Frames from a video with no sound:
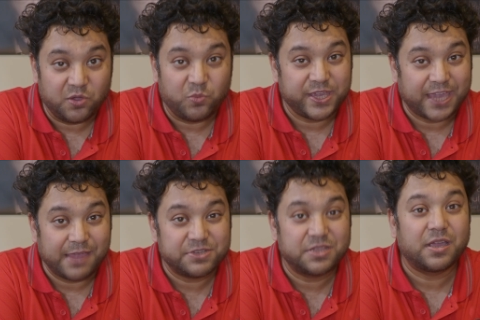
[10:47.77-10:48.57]
we came
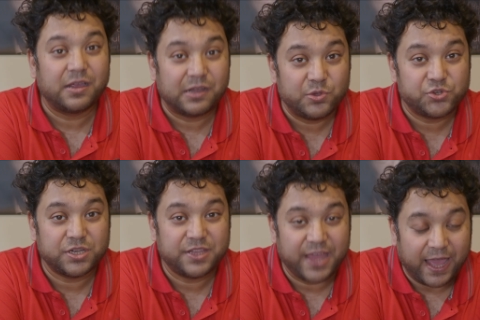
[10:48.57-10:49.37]
to the
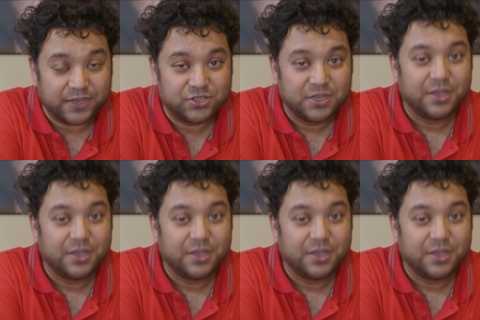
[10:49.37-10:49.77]
conclusion that